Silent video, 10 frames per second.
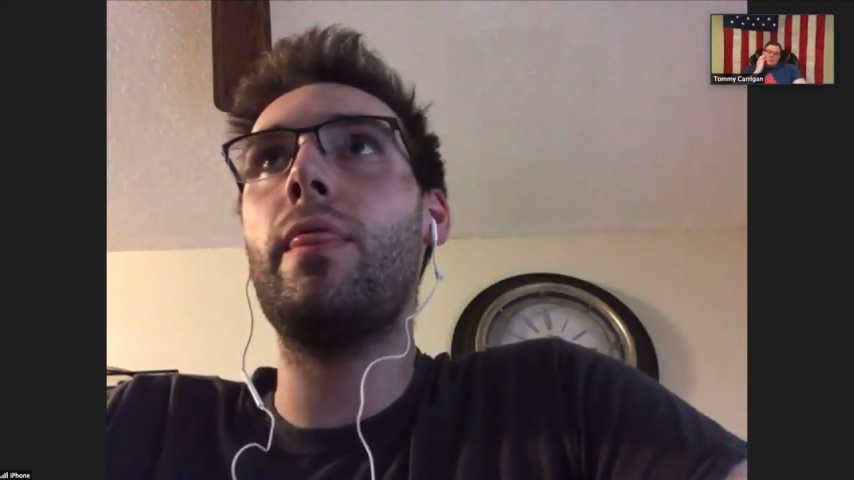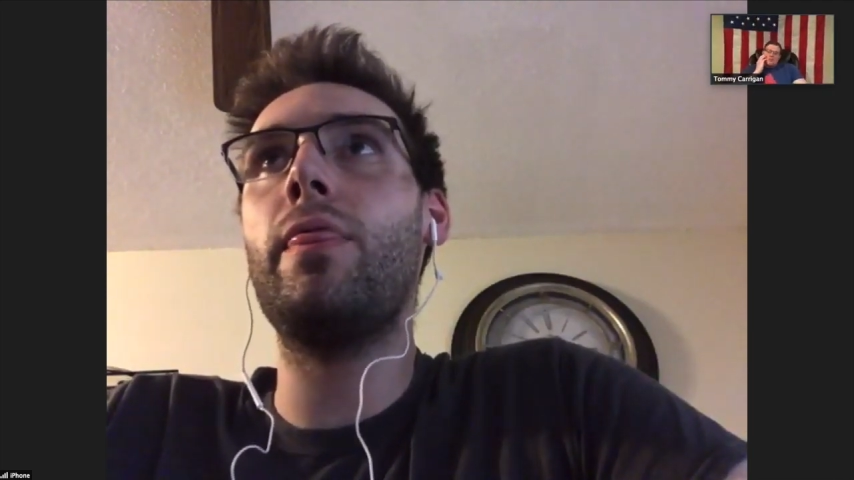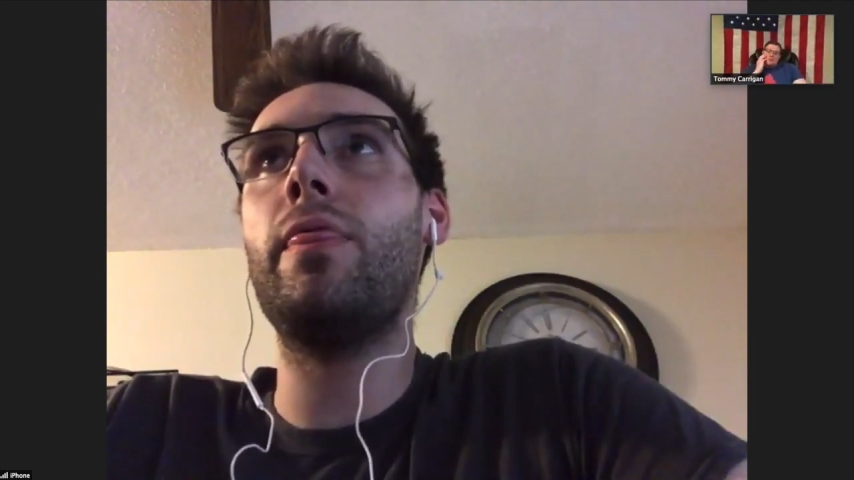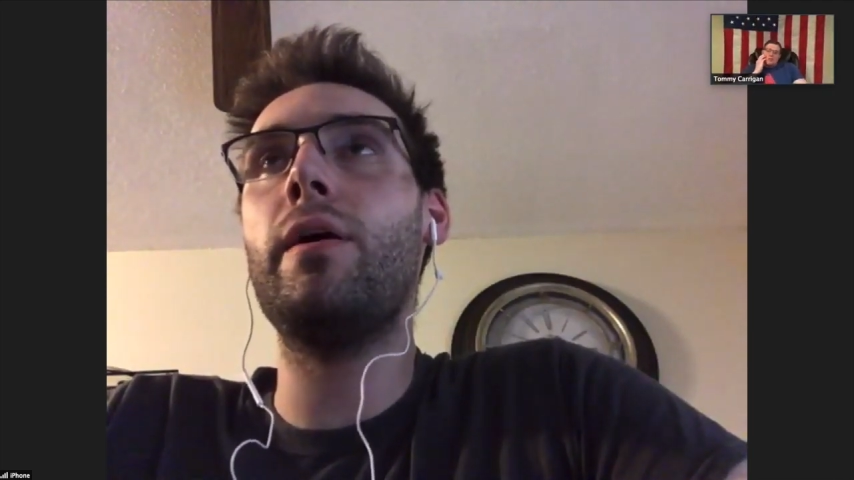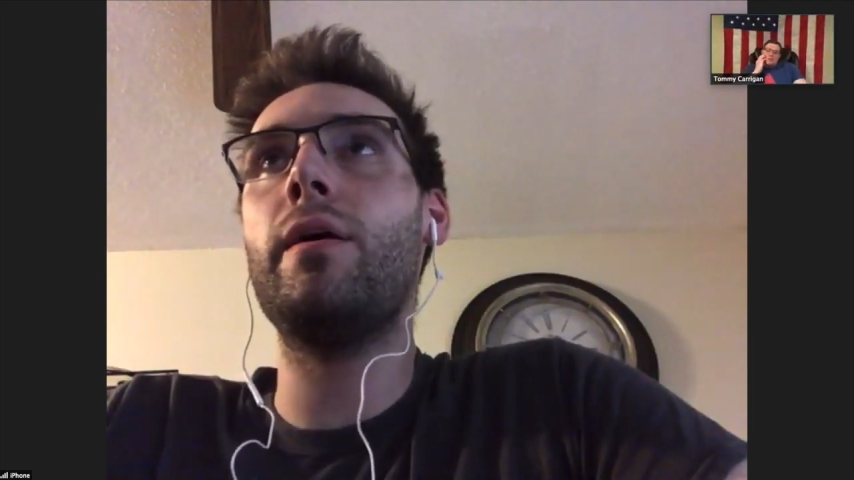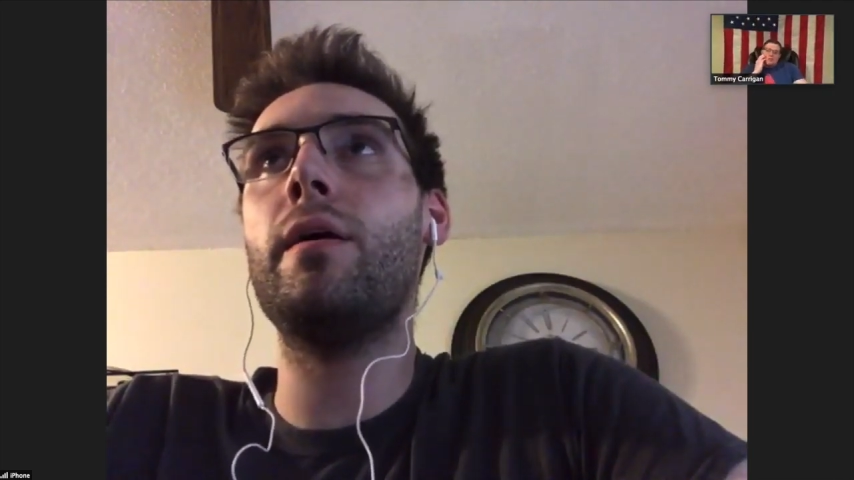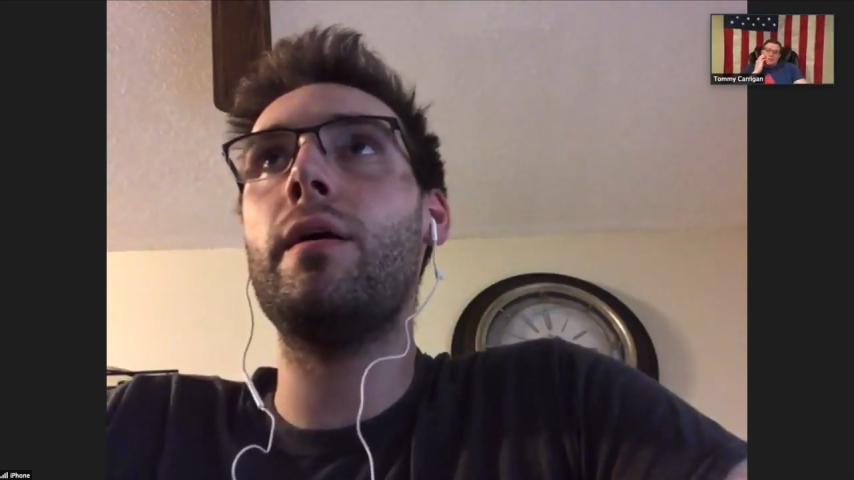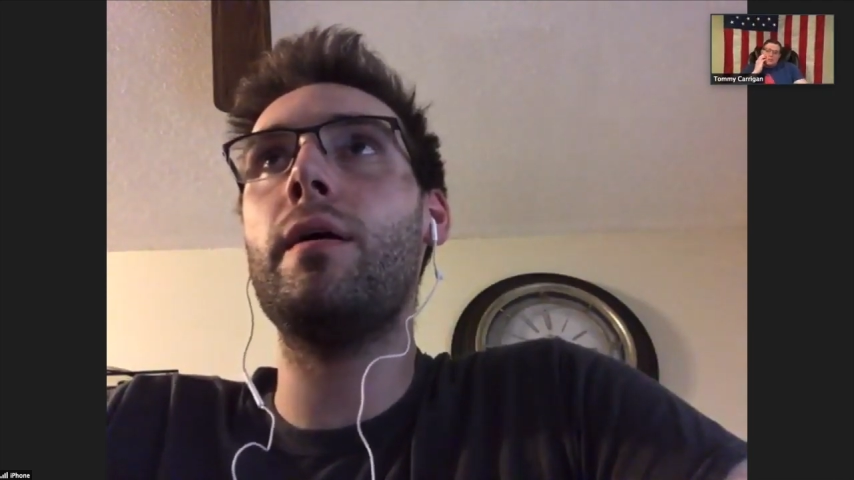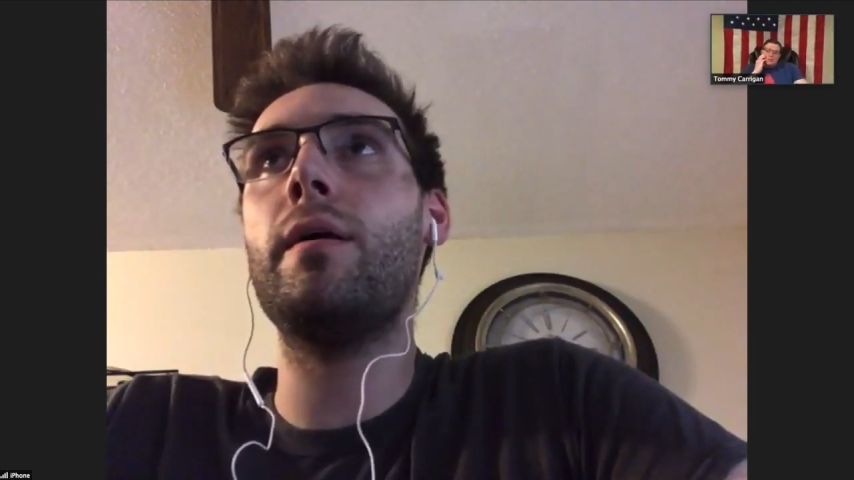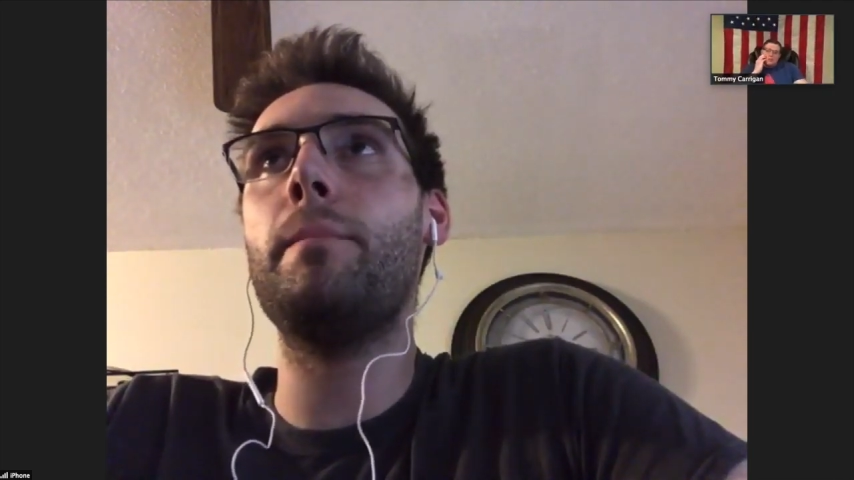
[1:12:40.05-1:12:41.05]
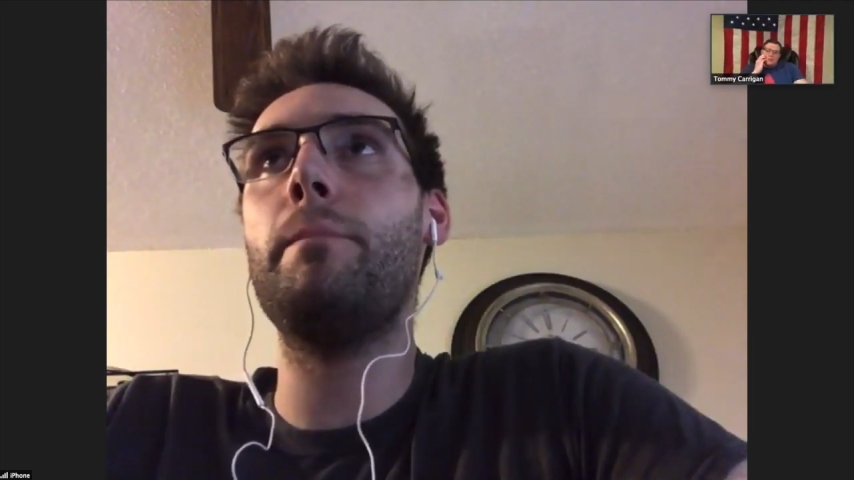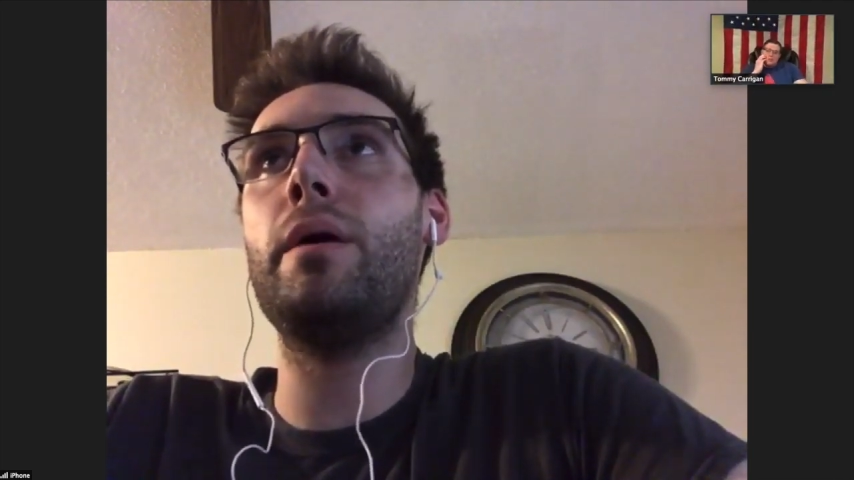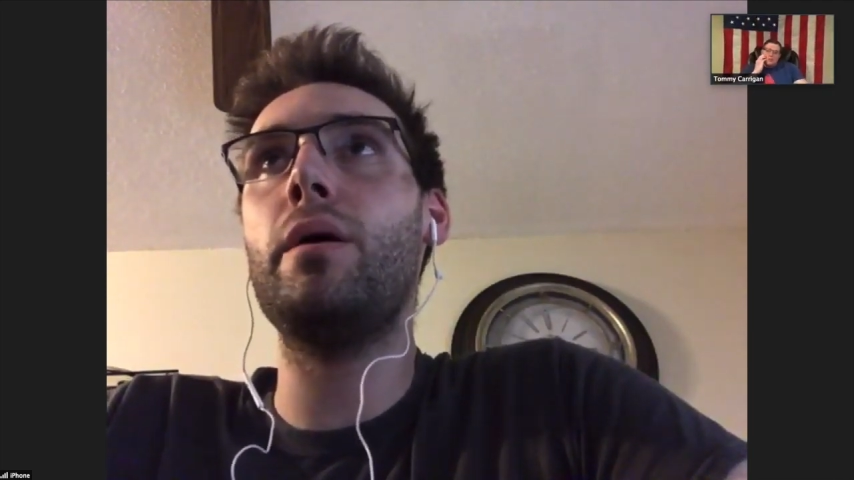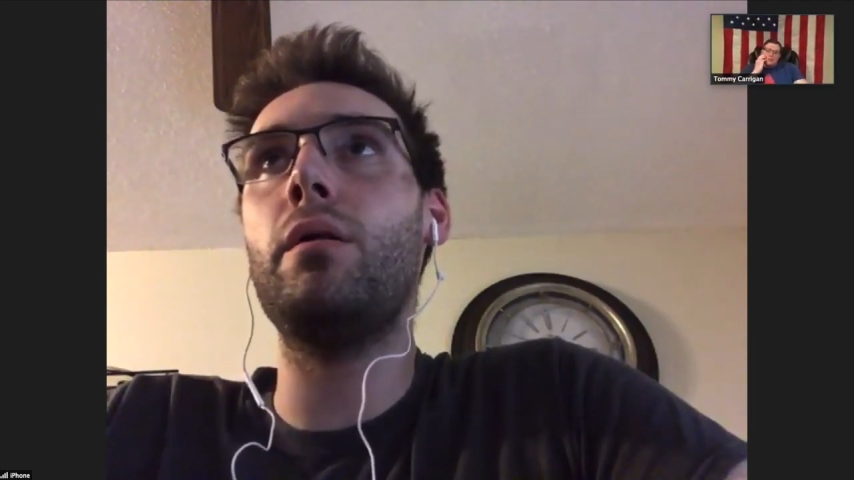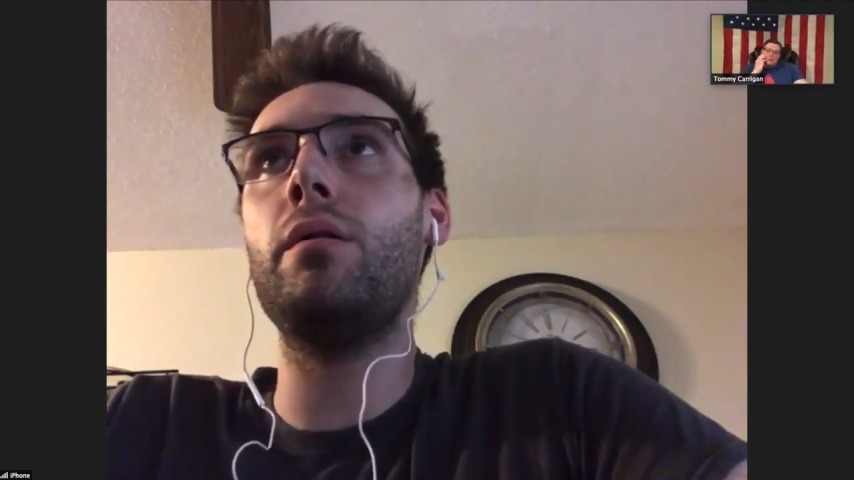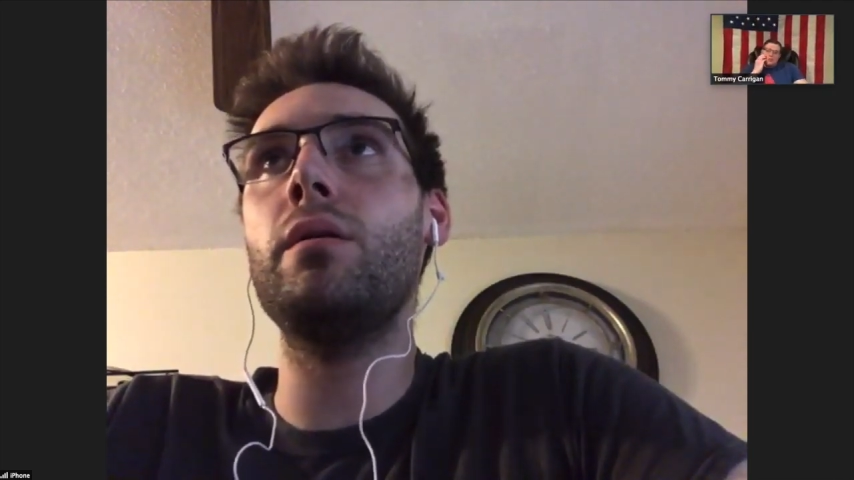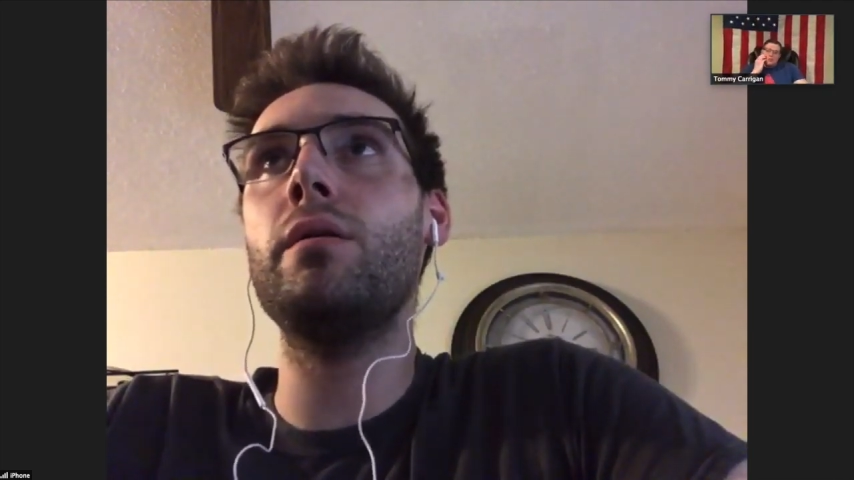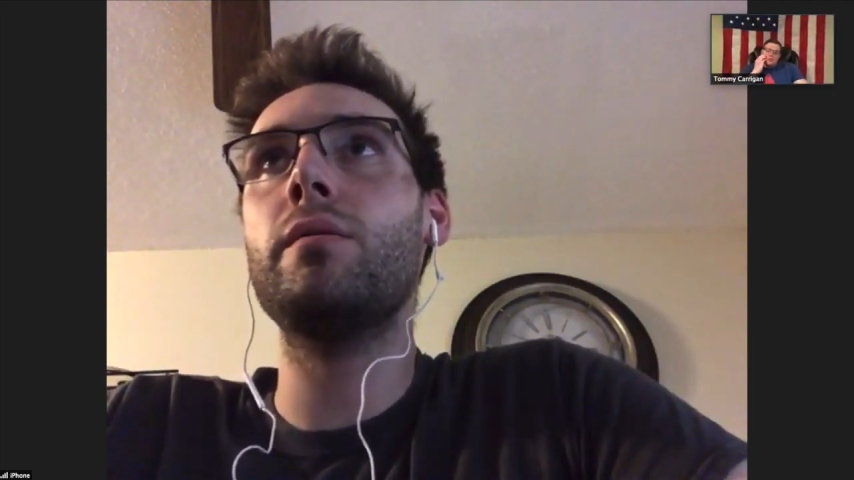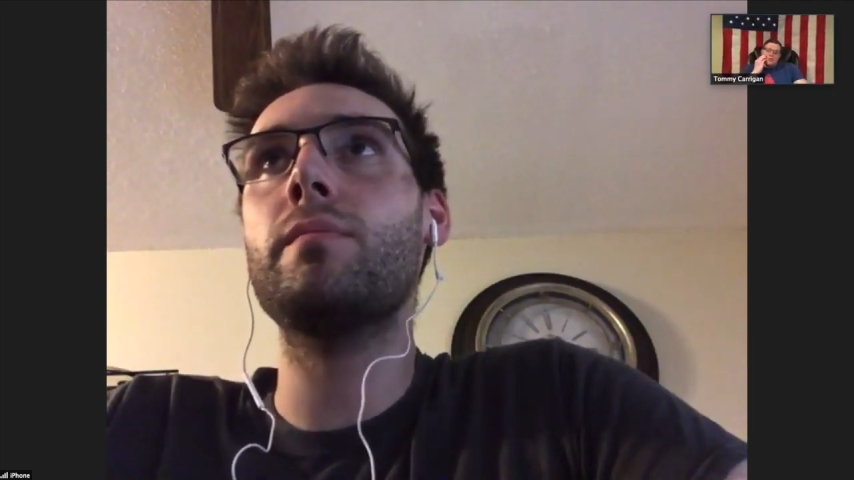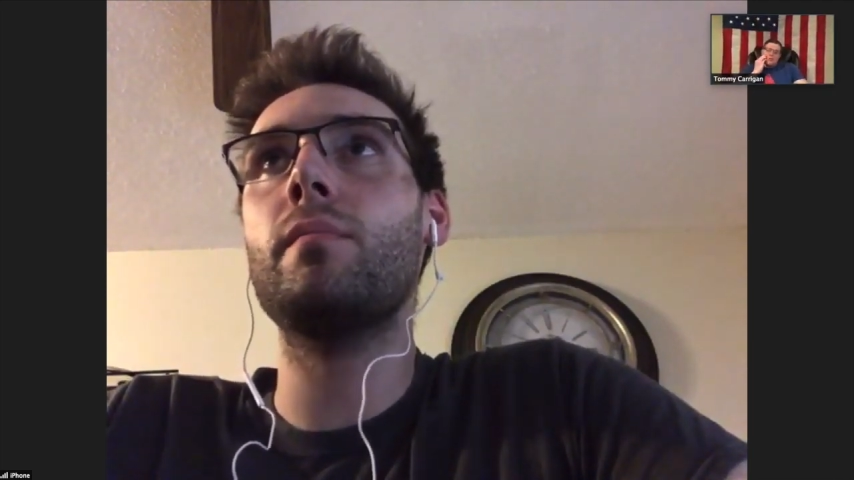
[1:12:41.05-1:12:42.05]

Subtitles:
the mill